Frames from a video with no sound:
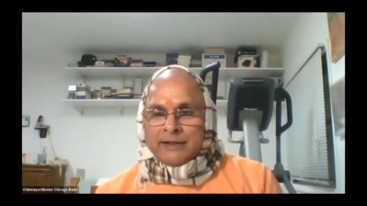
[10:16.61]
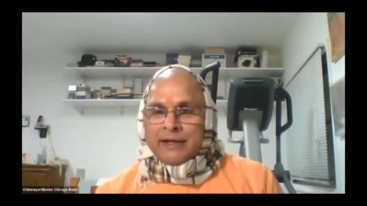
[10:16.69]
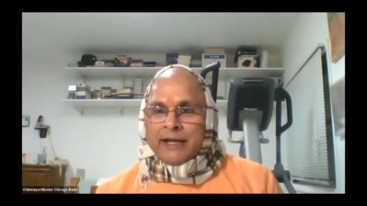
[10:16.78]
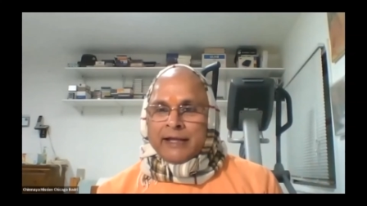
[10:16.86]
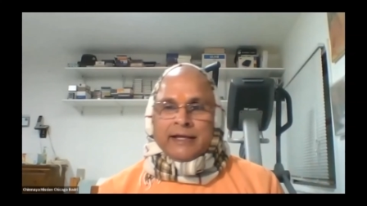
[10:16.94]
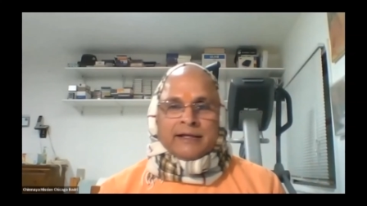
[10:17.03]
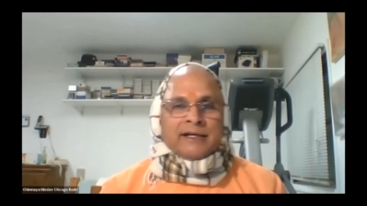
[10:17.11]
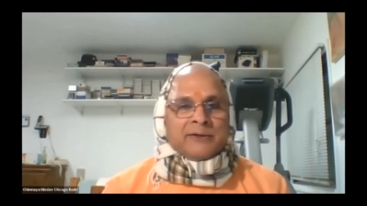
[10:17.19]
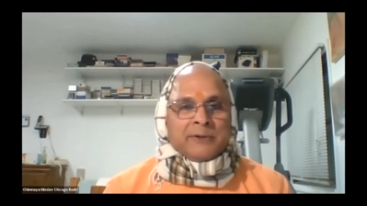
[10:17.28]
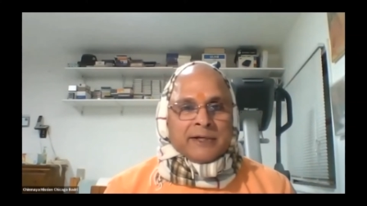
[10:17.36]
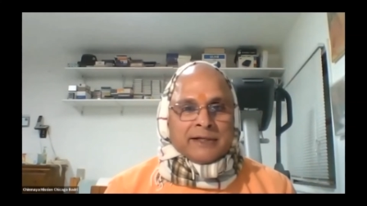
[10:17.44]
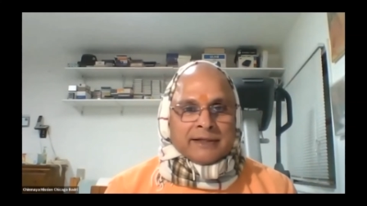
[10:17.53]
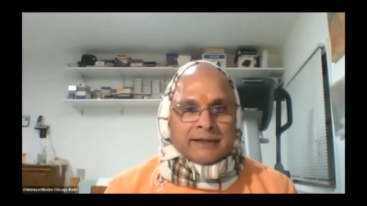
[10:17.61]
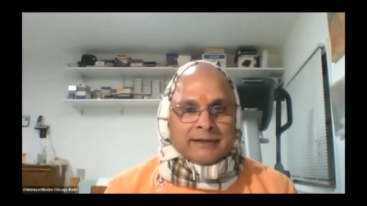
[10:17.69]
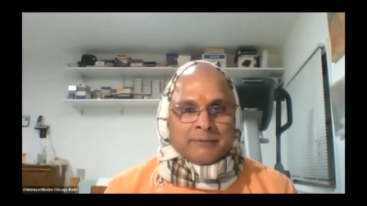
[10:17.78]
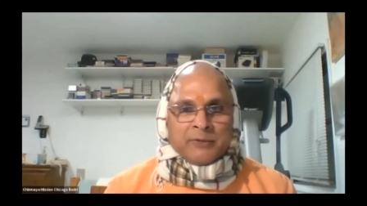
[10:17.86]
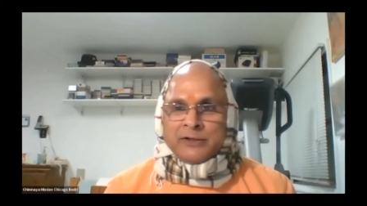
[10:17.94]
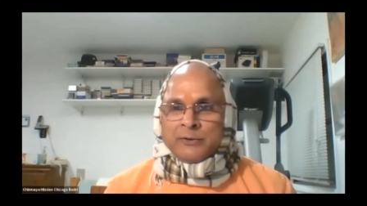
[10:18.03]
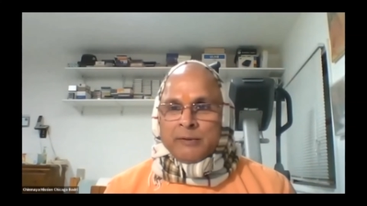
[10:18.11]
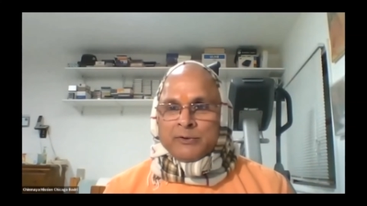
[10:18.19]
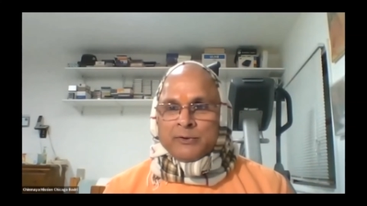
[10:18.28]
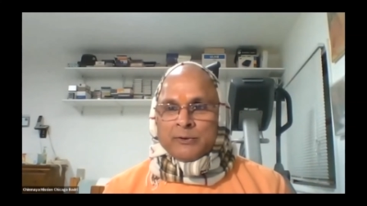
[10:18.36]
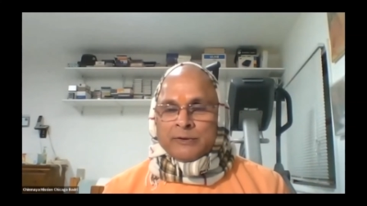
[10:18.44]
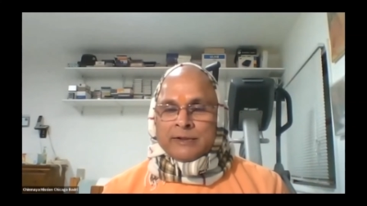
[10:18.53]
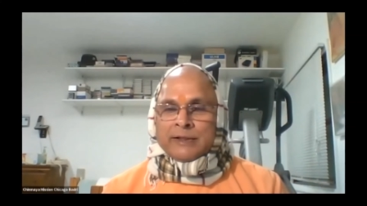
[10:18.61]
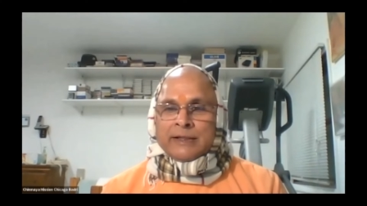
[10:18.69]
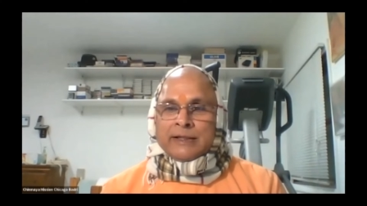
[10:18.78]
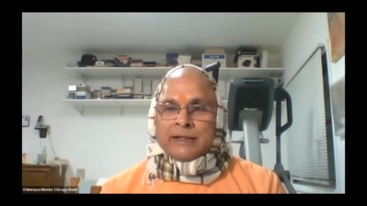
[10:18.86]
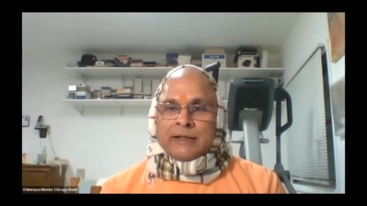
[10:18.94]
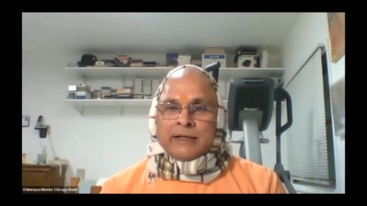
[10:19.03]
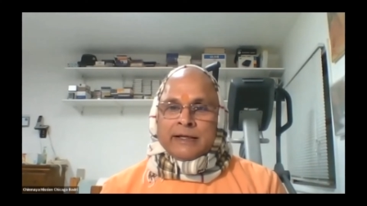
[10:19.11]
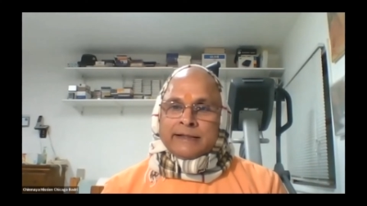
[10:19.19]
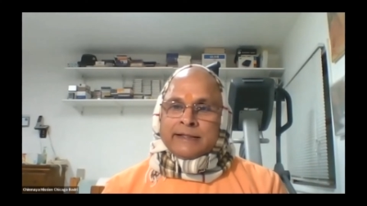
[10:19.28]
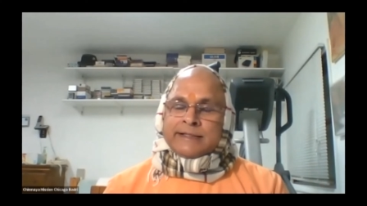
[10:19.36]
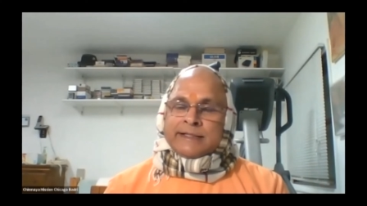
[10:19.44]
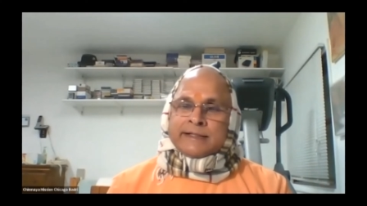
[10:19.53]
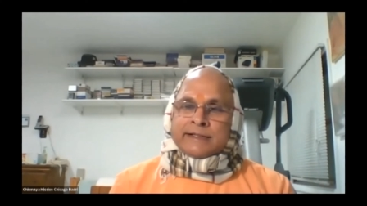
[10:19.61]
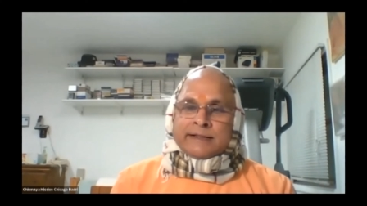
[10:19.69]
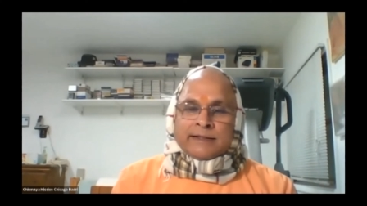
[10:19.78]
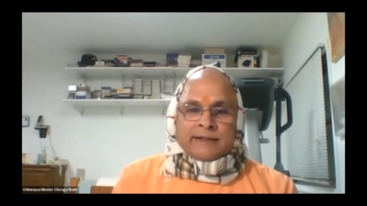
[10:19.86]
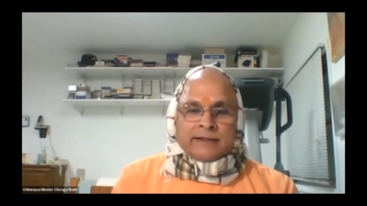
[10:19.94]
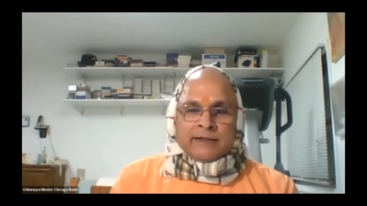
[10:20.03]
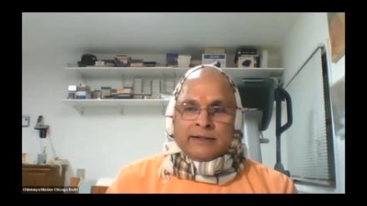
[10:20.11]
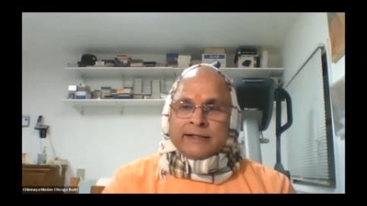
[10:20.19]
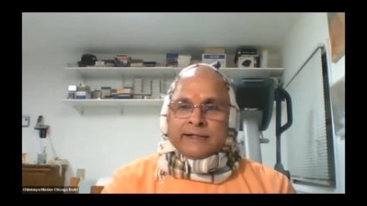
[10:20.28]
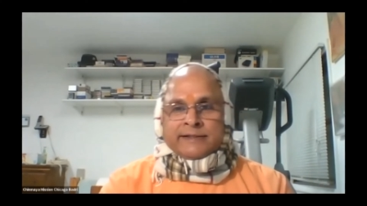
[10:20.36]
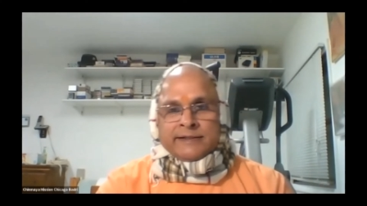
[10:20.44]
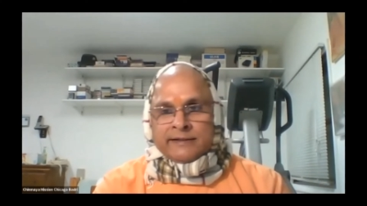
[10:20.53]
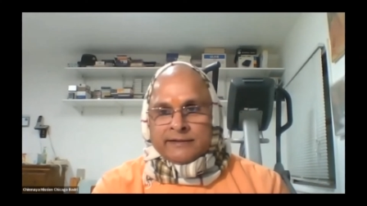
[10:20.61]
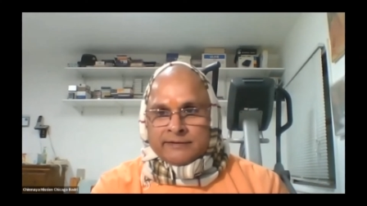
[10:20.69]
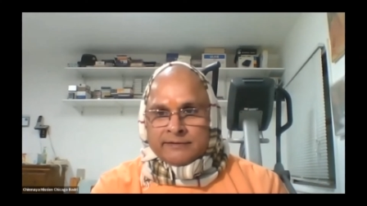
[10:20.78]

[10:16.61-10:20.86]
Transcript: I cannot do anything, but you have told. This is the destiny.